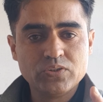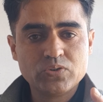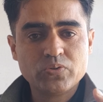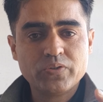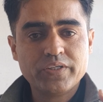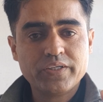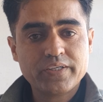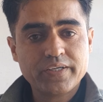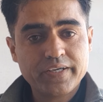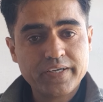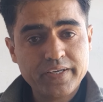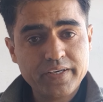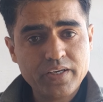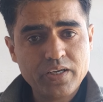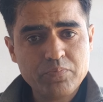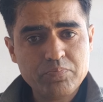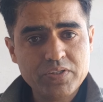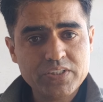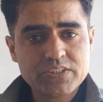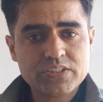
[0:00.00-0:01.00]
So it
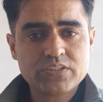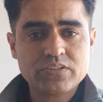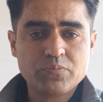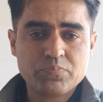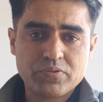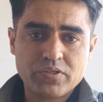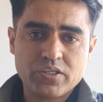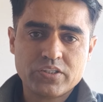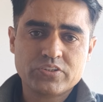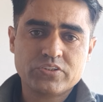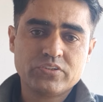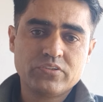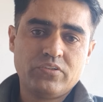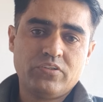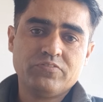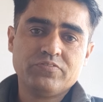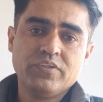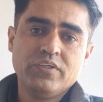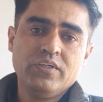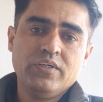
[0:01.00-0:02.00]
inhibits the production
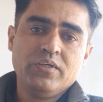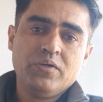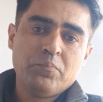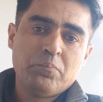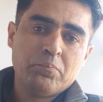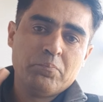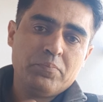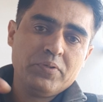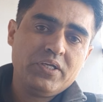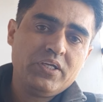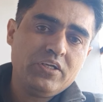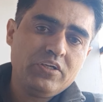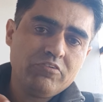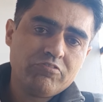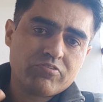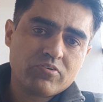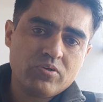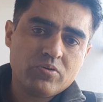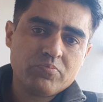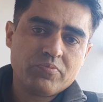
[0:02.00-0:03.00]
of B
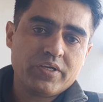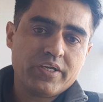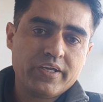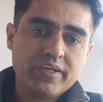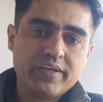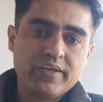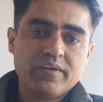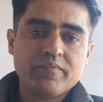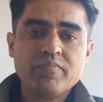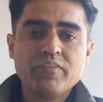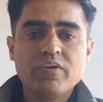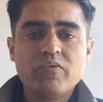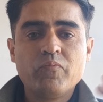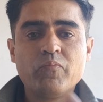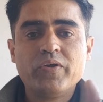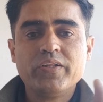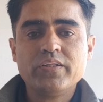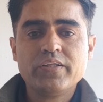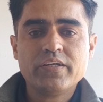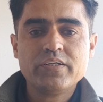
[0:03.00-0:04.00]
from A
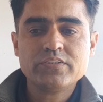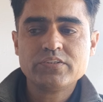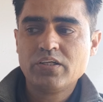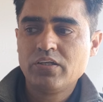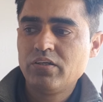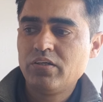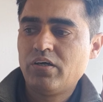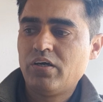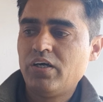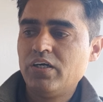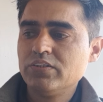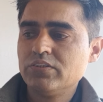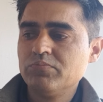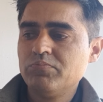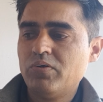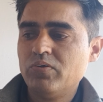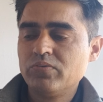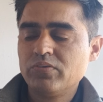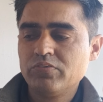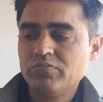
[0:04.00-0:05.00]
when there is a large
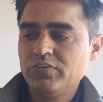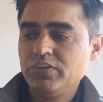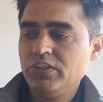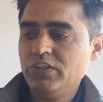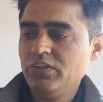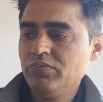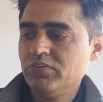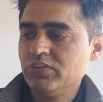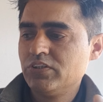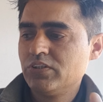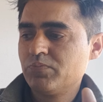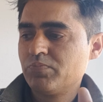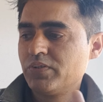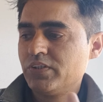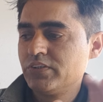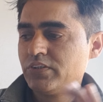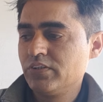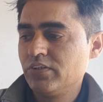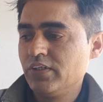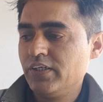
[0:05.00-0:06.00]
amount of E which is
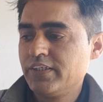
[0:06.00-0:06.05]
present.